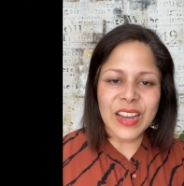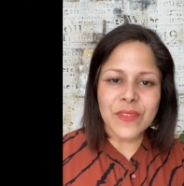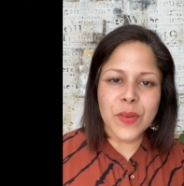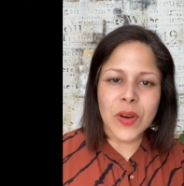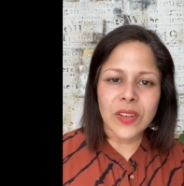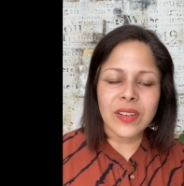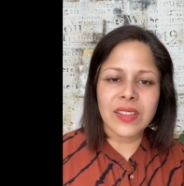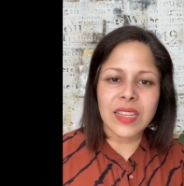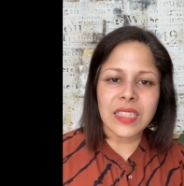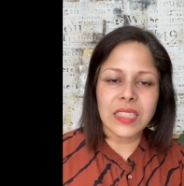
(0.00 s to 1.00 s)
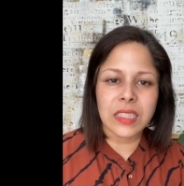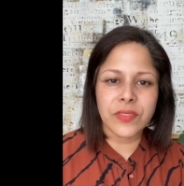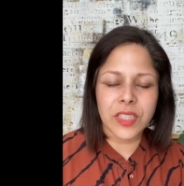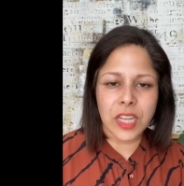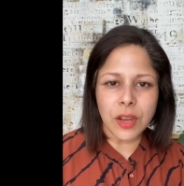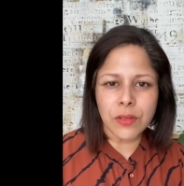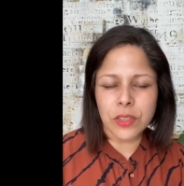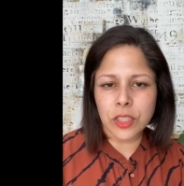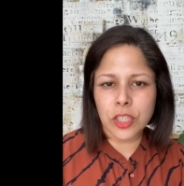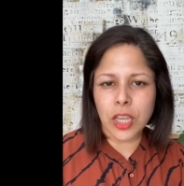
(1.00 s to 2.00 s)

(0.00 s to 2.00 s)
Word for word: everyone, this is the video that's